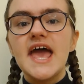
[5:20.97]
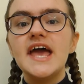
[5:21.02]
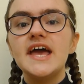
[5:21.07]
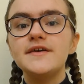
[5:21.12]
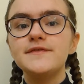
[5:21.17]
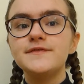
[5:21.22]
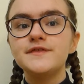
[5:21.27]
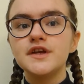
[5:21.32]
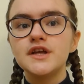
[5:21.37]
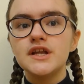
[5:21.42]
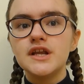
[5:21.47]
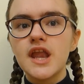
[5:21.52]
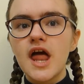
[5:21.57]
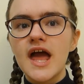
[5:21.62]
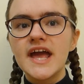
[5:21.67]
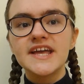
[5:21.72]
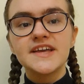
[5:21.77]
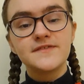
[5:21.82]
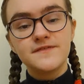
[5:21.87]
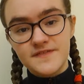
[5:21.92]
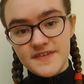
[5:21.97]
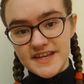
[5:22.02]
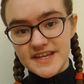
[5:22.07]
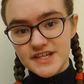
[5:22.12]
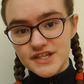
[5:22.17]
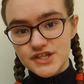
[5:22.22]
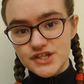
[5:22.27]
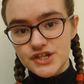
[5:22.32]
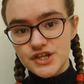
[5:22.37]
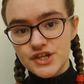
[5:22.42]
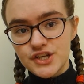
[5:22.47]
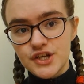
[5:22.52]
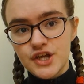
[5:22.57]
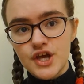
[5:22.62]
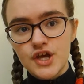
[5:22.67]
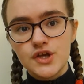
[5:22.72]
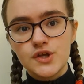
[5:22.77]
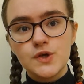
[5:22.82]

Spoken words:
If you like fiction,